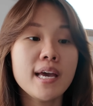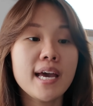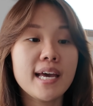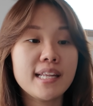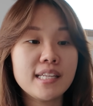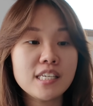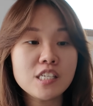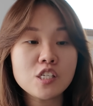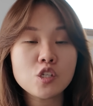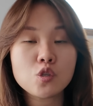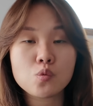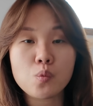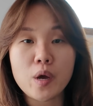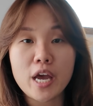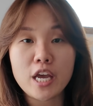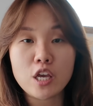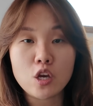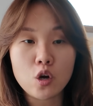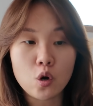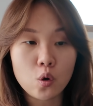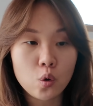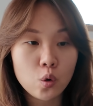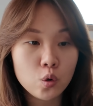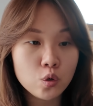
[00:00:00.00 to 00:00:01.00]
And this is where
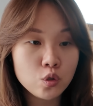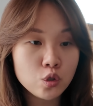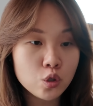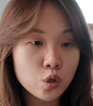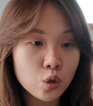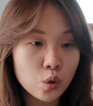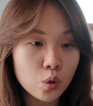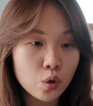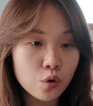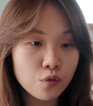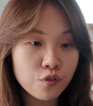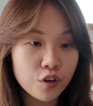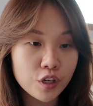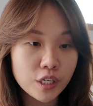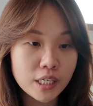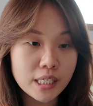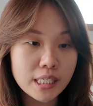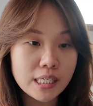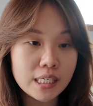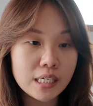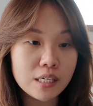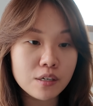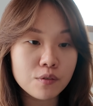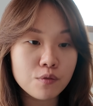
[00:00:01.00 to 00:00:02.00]
your own goal for the
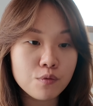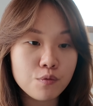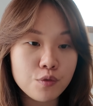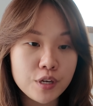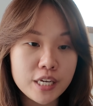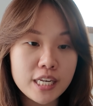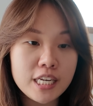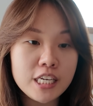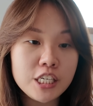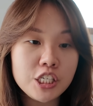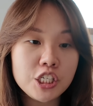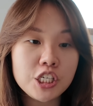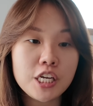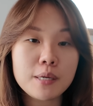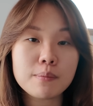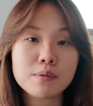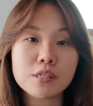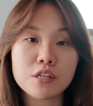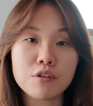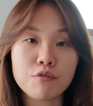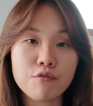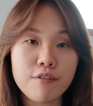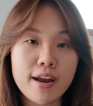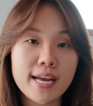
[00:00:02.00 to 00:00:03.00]
year really shapes
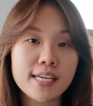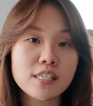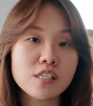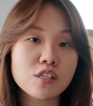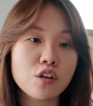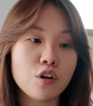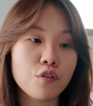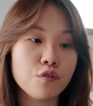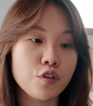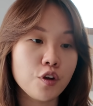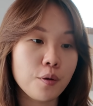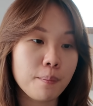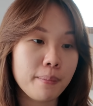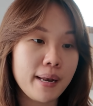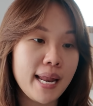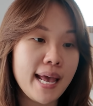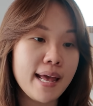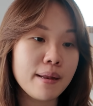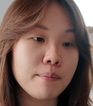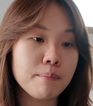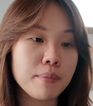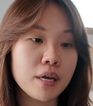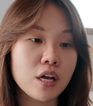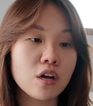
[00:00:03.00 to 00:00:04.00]
the rest of your
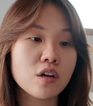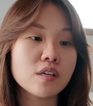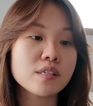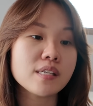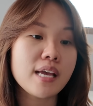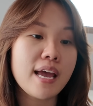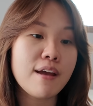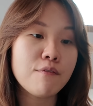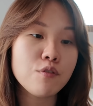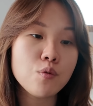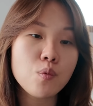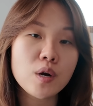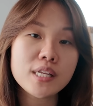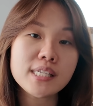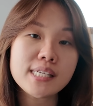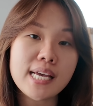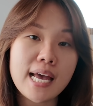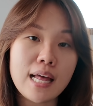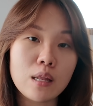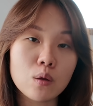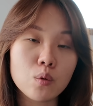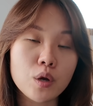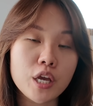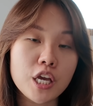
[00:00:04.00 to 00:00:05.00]
plan, because everyone's
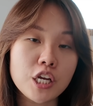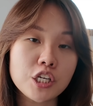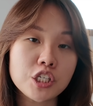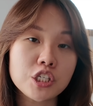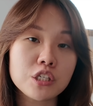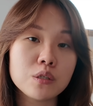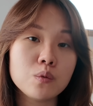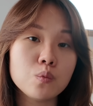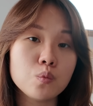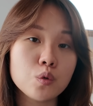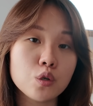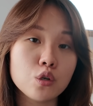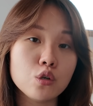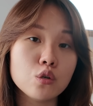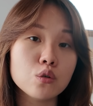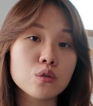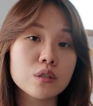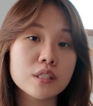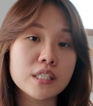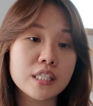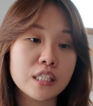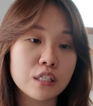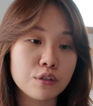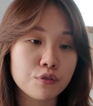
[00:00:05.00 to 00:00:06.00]
allocation will
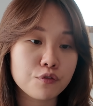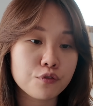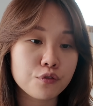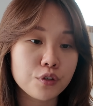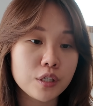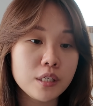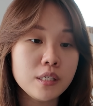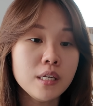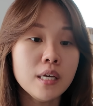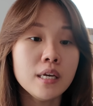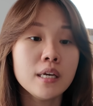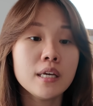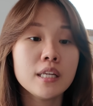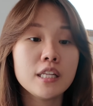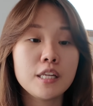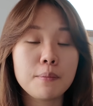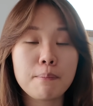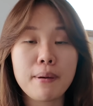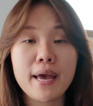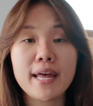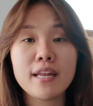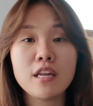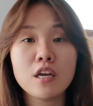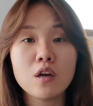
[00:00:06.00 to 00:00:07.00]
look different
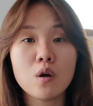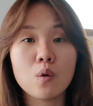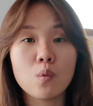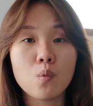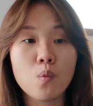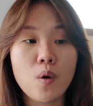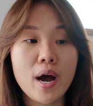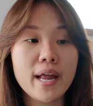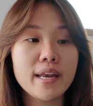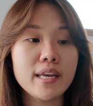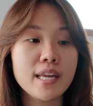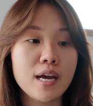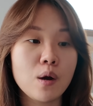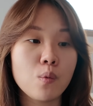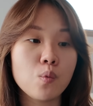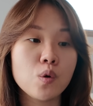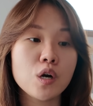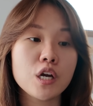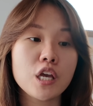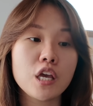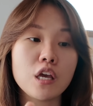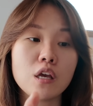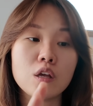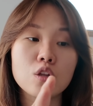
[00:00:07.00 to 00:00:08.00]
depending on what they're
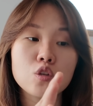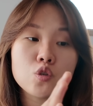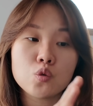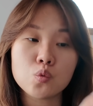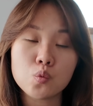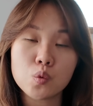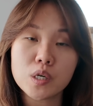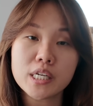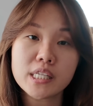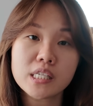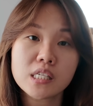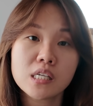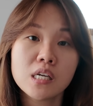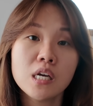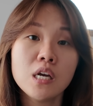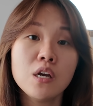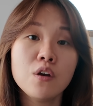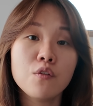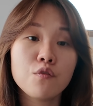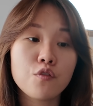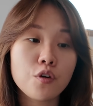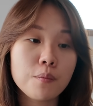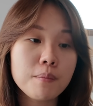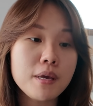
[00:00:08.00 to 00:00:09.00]
working towards.
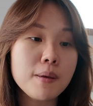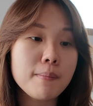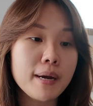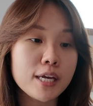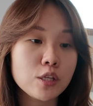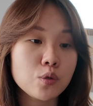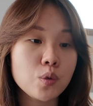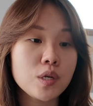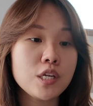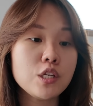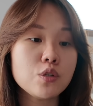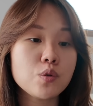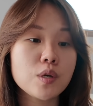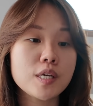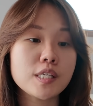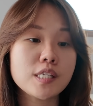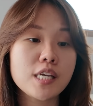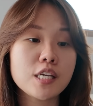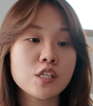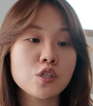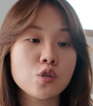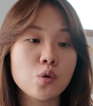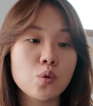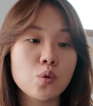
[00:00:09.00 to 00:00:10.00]
For me, my 2026